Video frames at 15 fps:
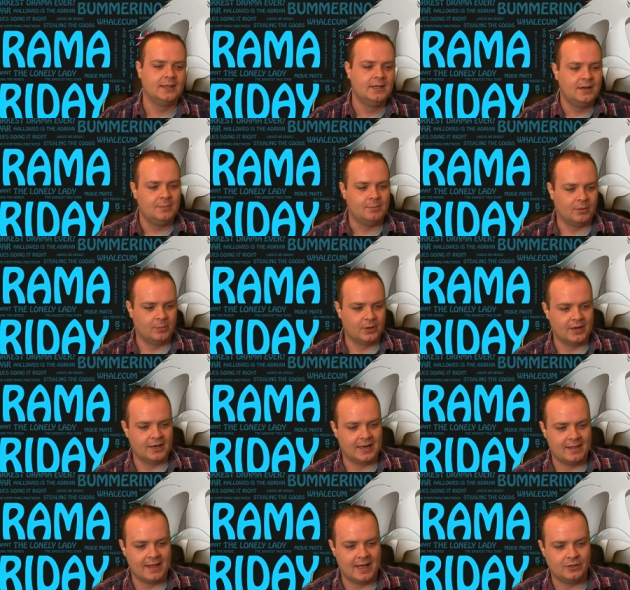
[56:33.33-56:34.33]
but we're going to
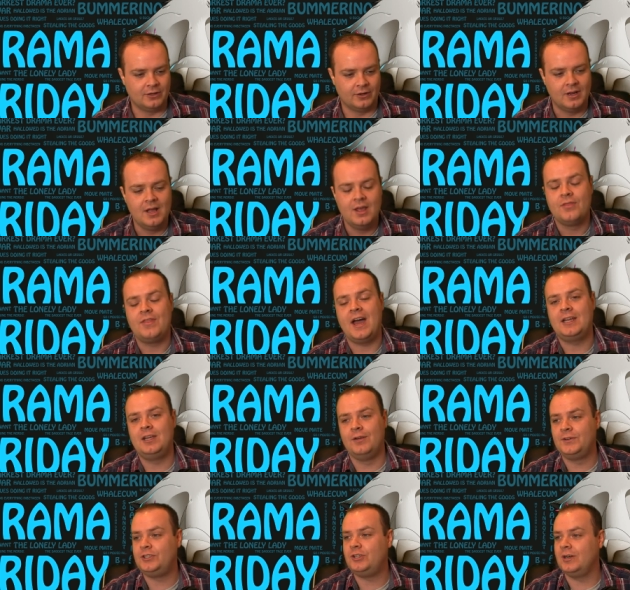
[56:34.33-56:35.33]
get that done. Thank you
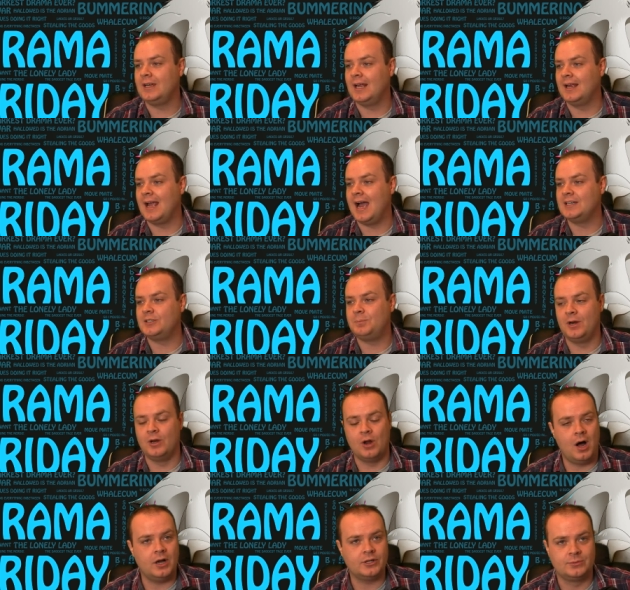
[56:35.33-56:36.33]
for tuning in, guys. It's been an
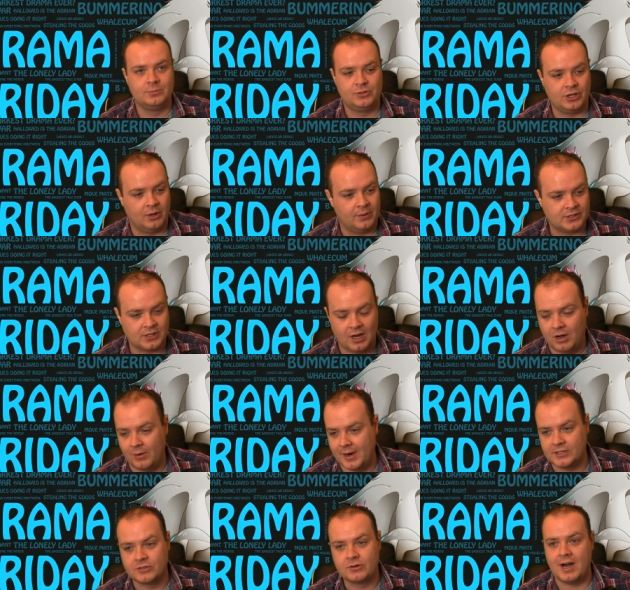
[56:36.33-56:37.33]
awesome show as
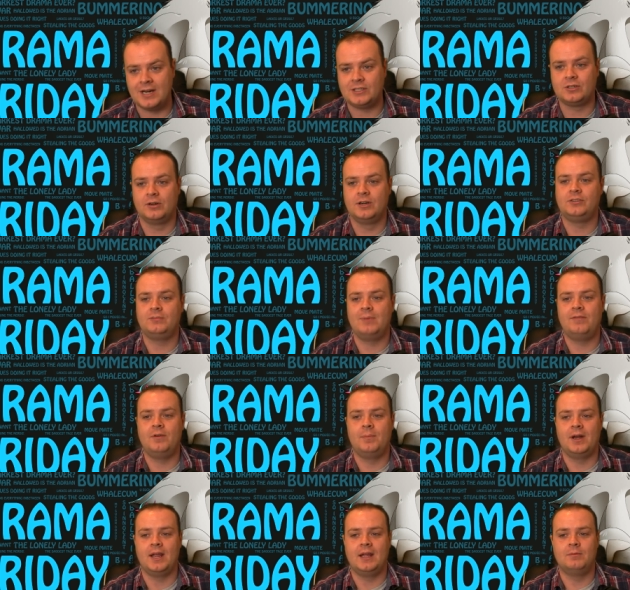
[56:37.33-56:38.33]
always. Great stories from
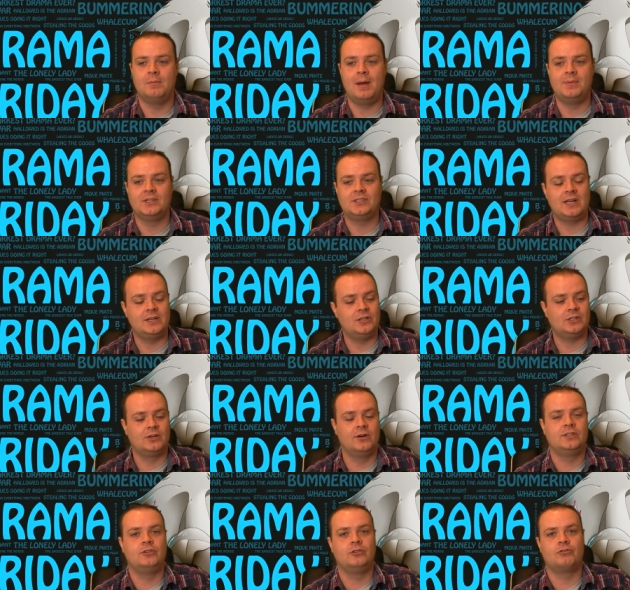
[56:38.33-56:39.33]
everybody. Remember, send your
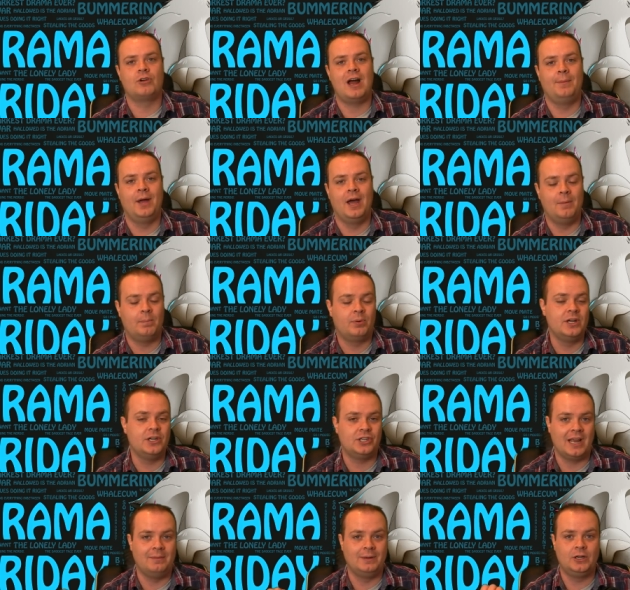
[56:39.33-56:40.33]
stories to drama at
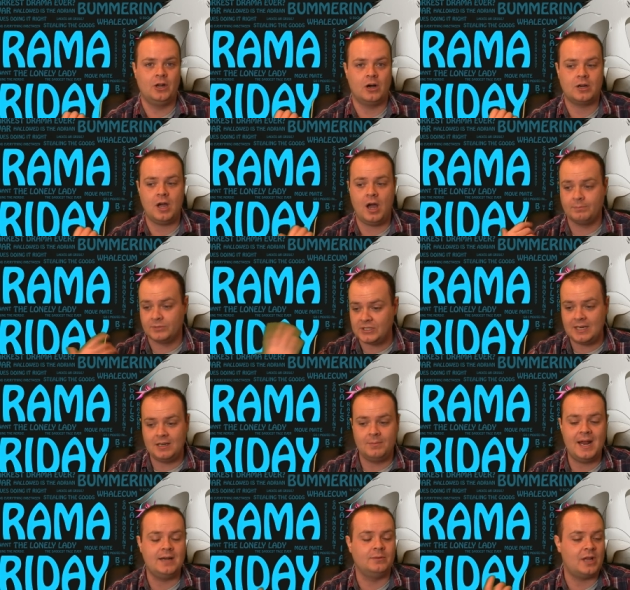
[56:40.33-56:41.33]
preachgaming.com. Send them
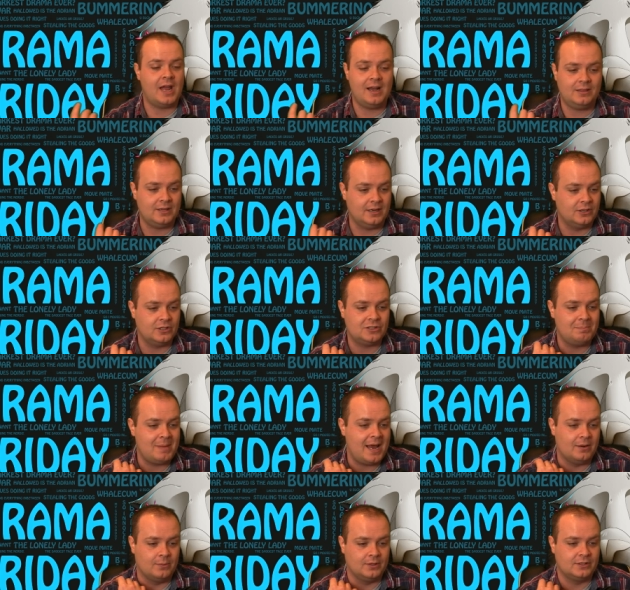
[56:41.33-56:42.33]
in. Anything. Doesn't
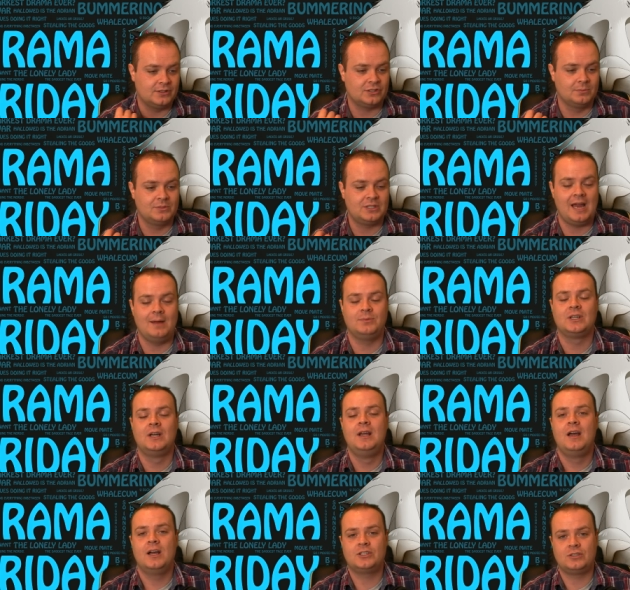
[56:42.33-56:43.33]
matter. Well, sometimes
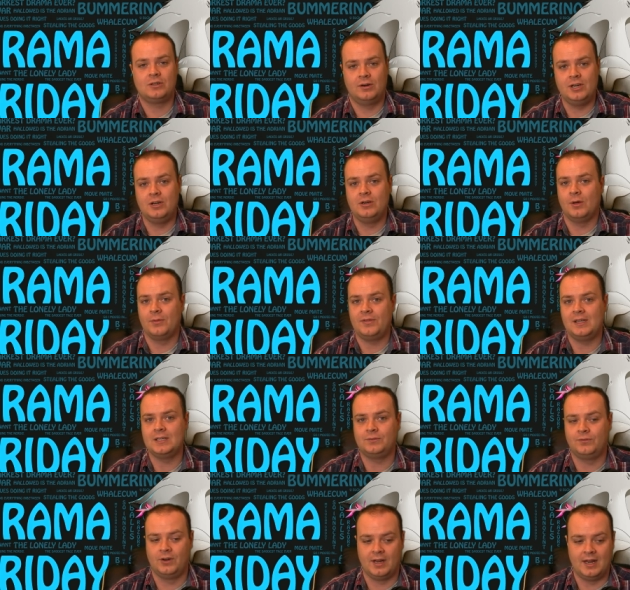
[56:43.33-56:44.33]
a story you don't think is
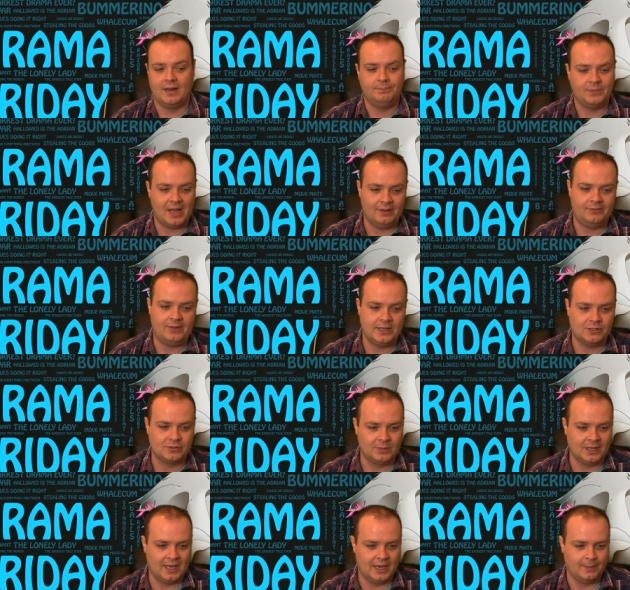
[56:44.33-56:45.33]
funny, I'll find
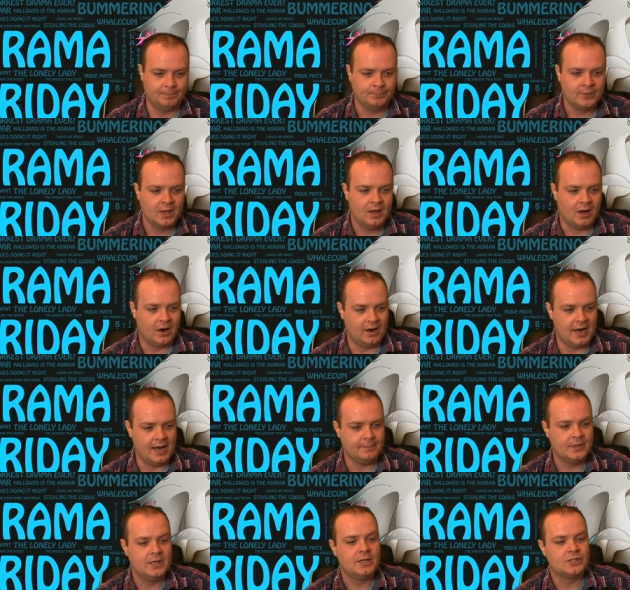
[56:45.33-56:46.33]
something in it. All right?
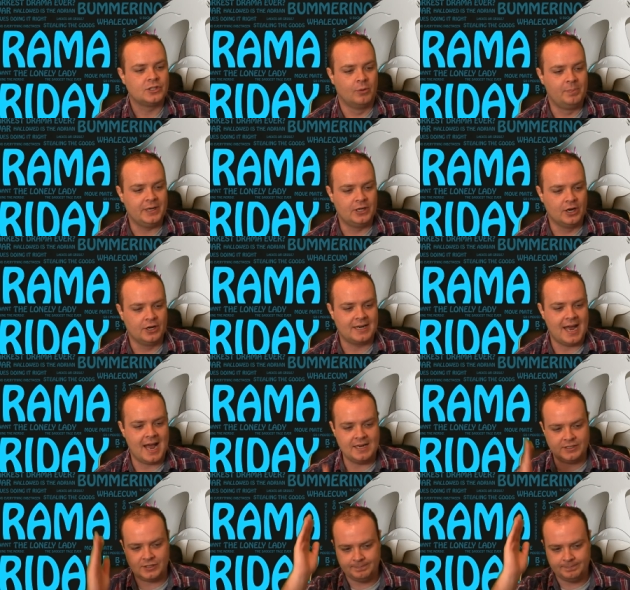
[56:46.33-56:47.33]
So be good, guys.